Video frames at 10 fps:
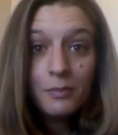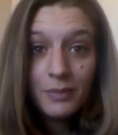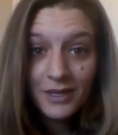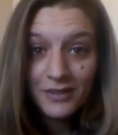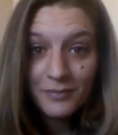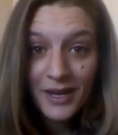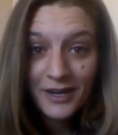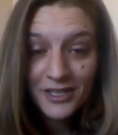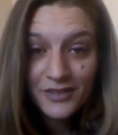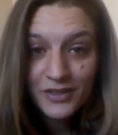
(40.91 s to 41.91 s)
being the
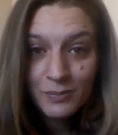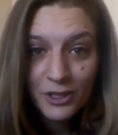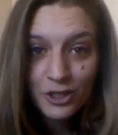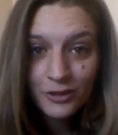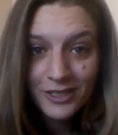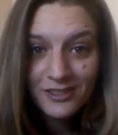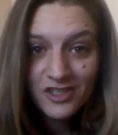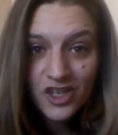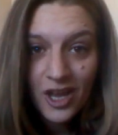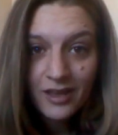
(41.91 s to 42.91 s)
parent of a special needs
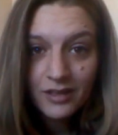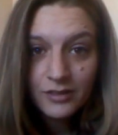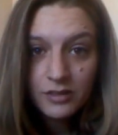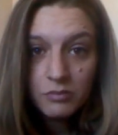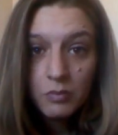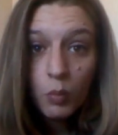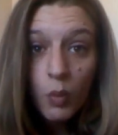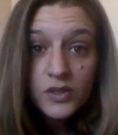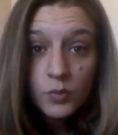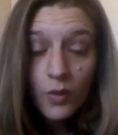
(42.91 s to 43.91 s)
child
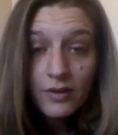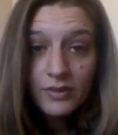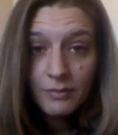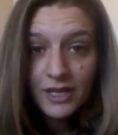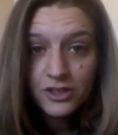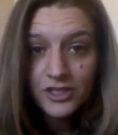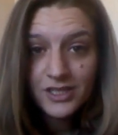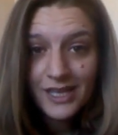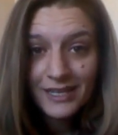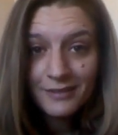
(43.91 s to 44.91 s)
was one of the major
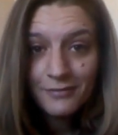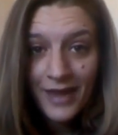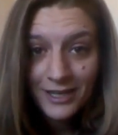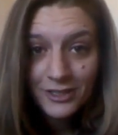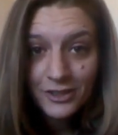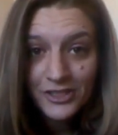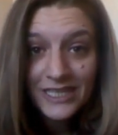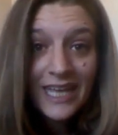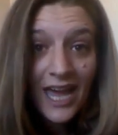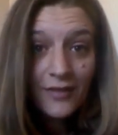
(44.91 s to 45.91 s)
deciding factors
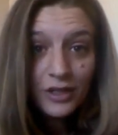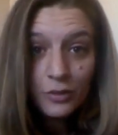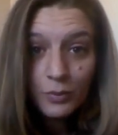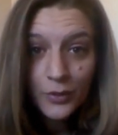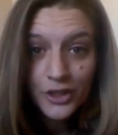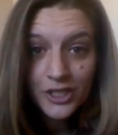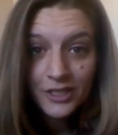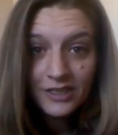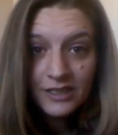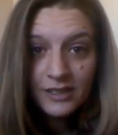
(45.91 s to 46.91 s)
in having an
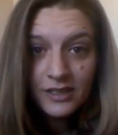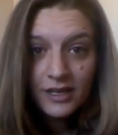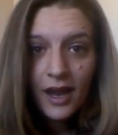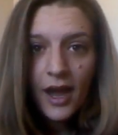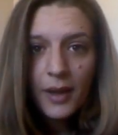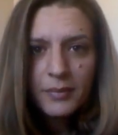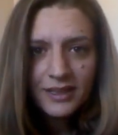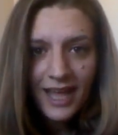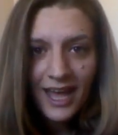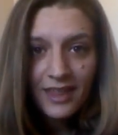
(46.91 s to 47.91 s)
abortion. I'm
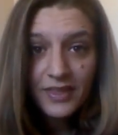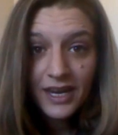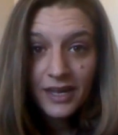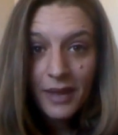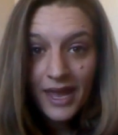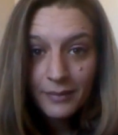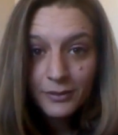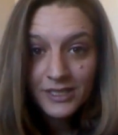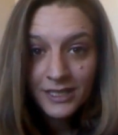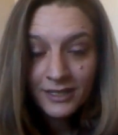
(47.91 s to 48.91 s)
glad that I am
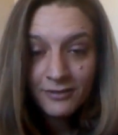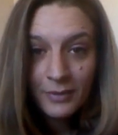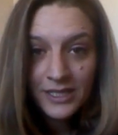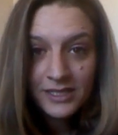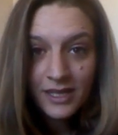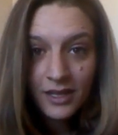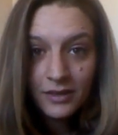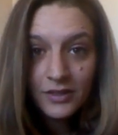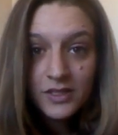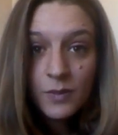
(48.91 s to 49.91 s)
able to give my
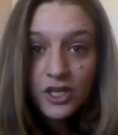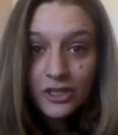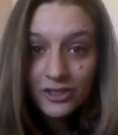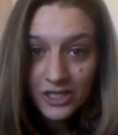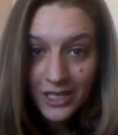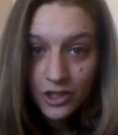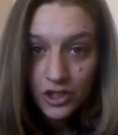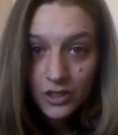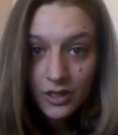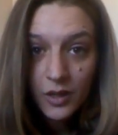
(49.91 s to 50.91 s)
son the special
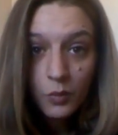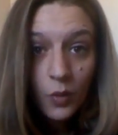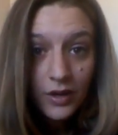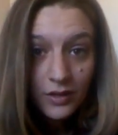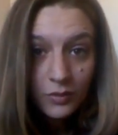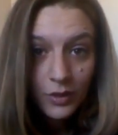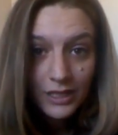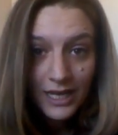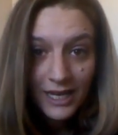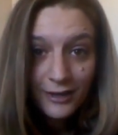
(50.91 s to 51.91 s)
attention and
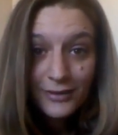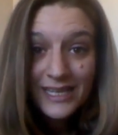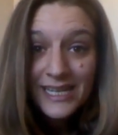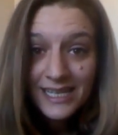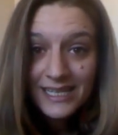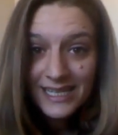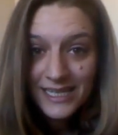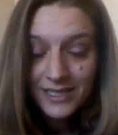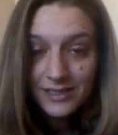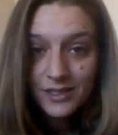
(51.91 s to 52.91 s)
one-on-one care that he
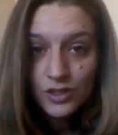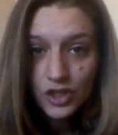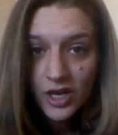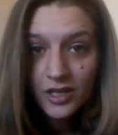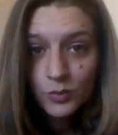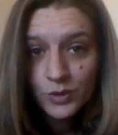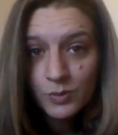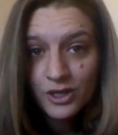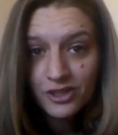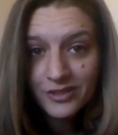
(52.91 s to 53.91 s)
needs as a child with
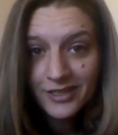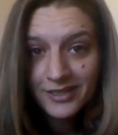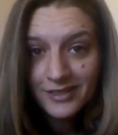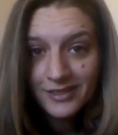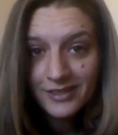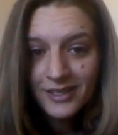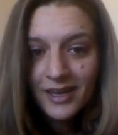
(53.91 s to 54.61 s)
special needs.